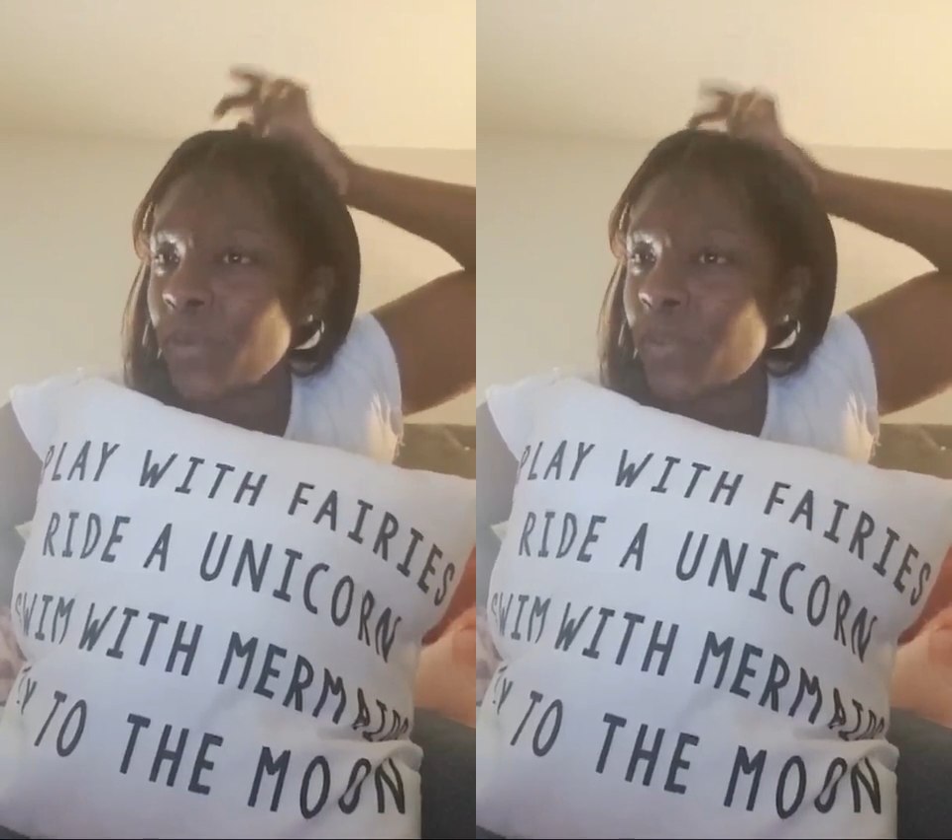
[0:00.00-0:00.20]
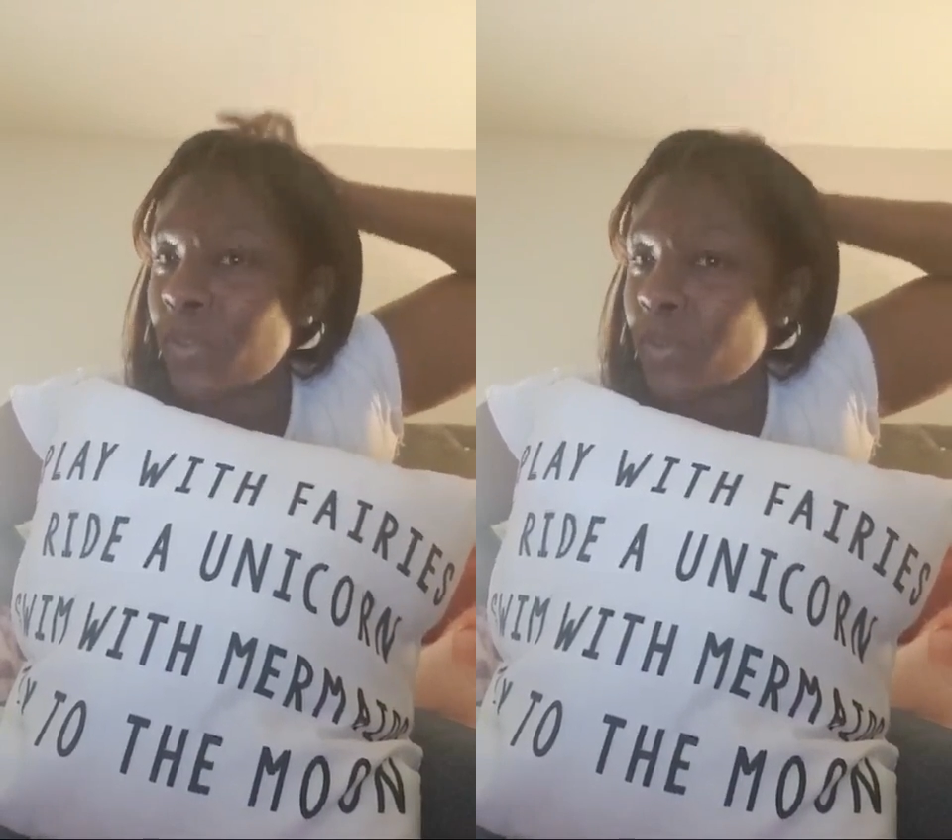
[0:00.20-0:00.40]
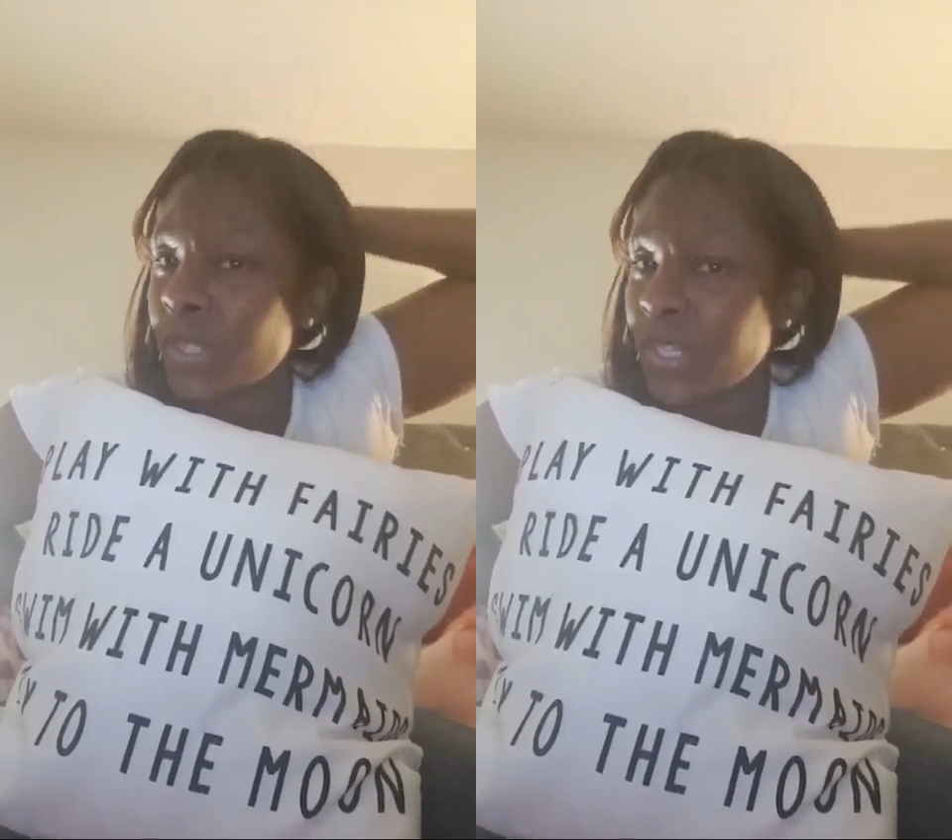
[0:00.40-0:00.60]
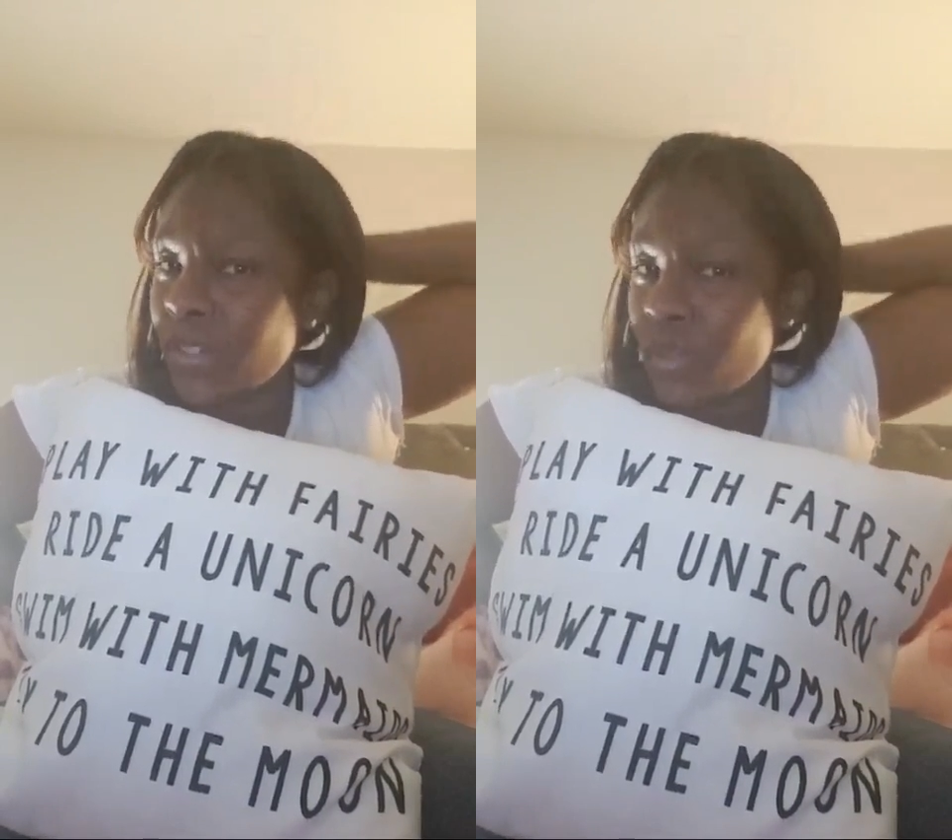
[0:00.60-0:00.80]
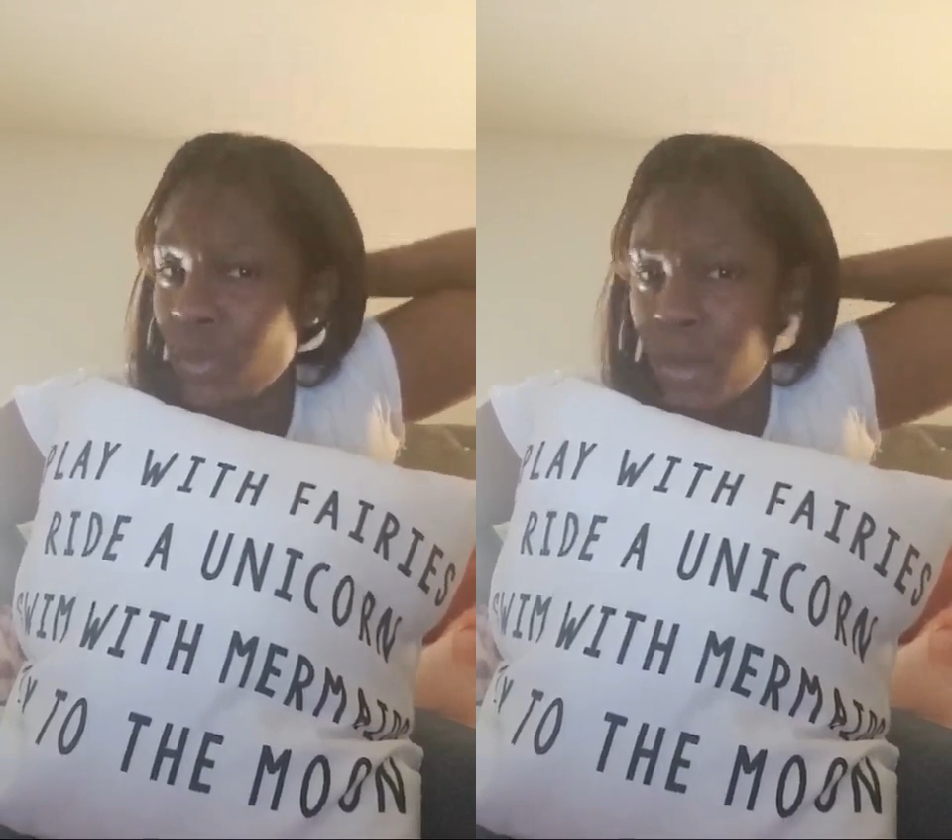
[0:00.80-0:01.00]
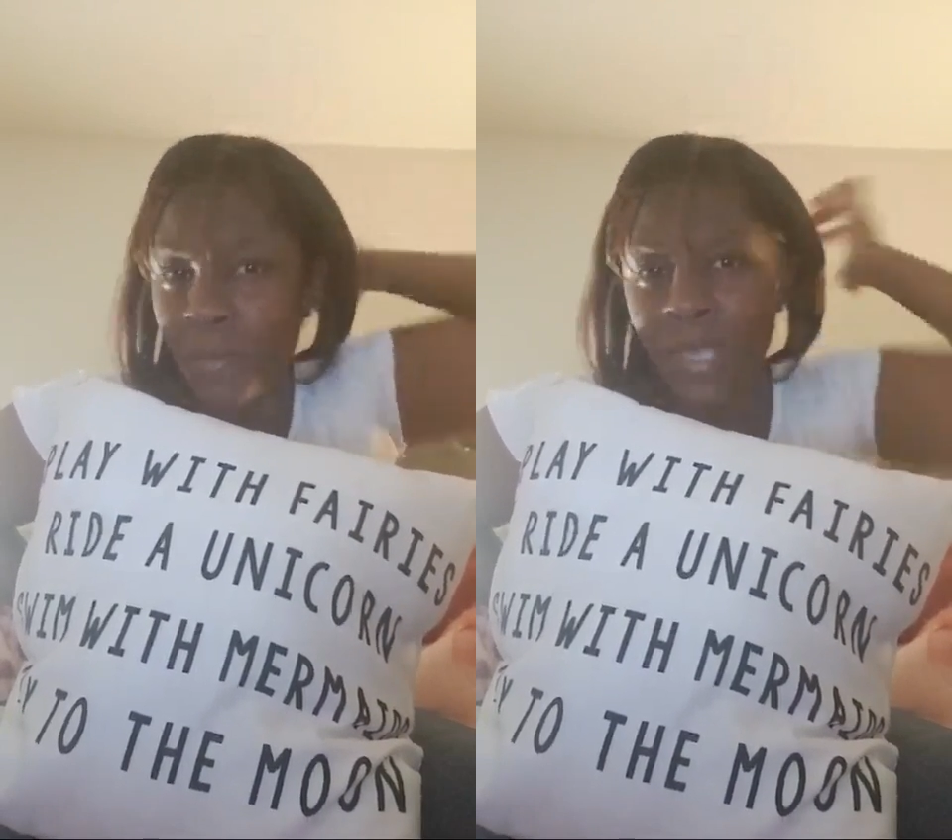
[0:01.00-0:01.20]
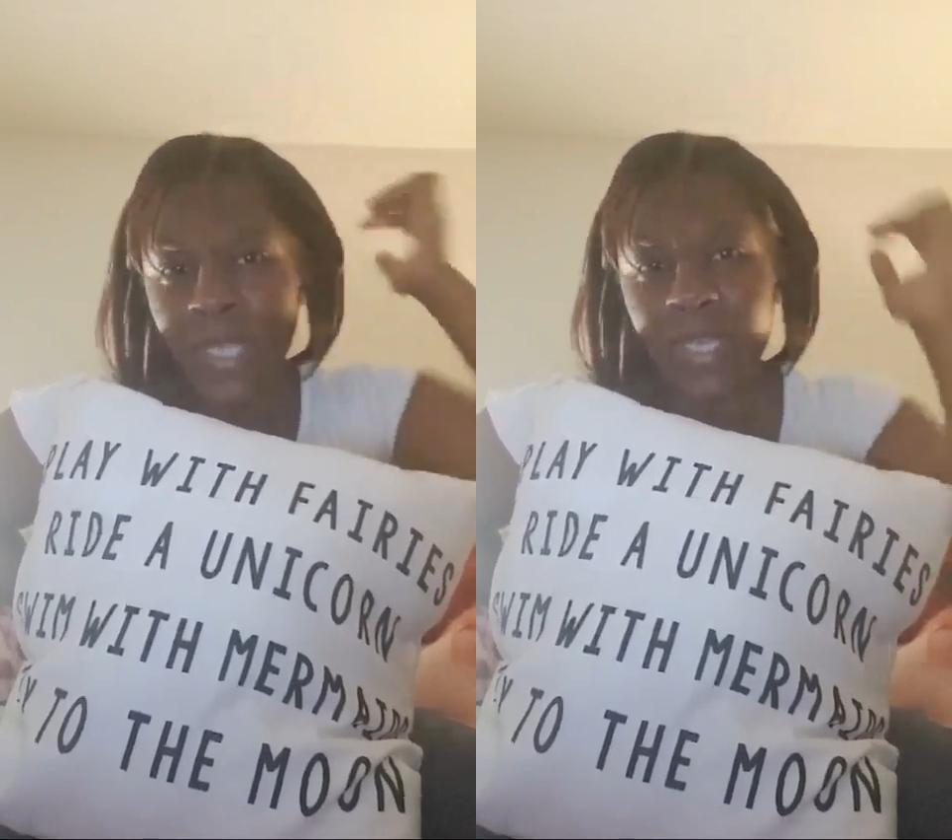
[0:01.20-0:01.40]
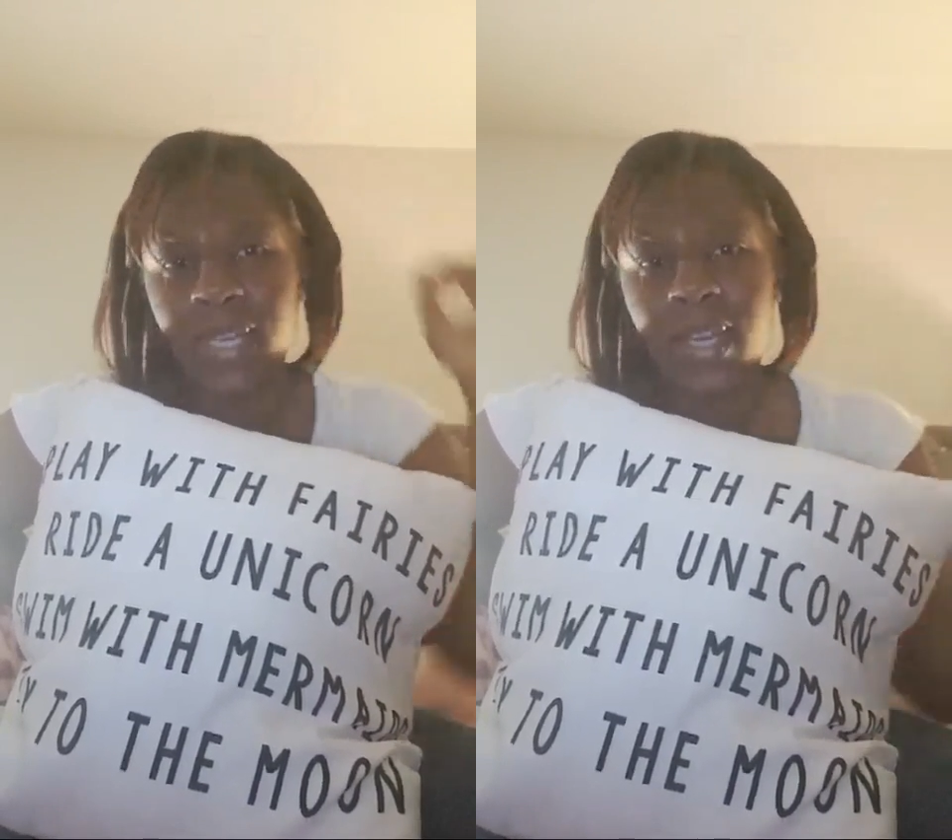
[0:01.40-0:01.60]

tuned into A.M.I.N.A,